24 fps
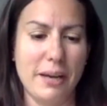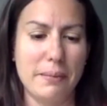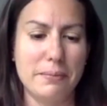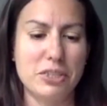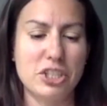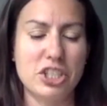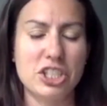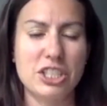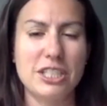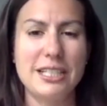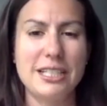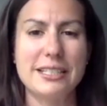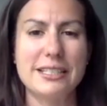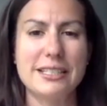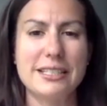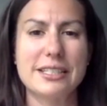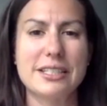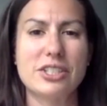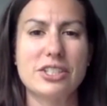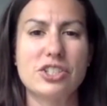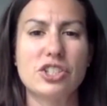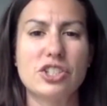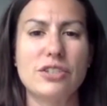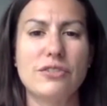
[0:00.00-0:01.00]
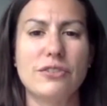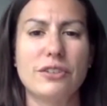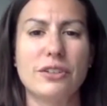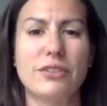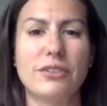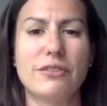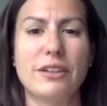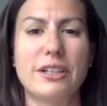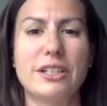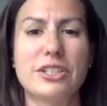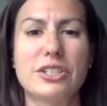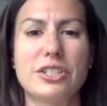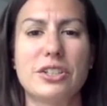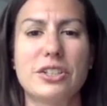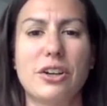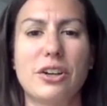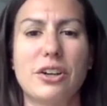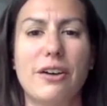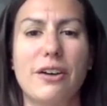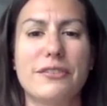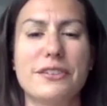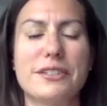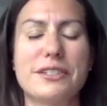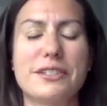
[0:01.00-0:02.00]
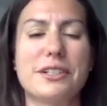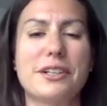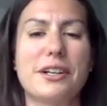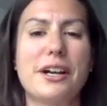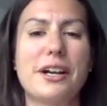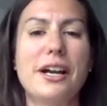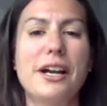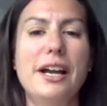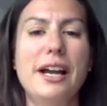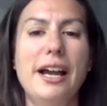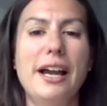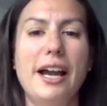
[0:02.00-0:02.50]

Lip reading: She is the Chief Innovation Officer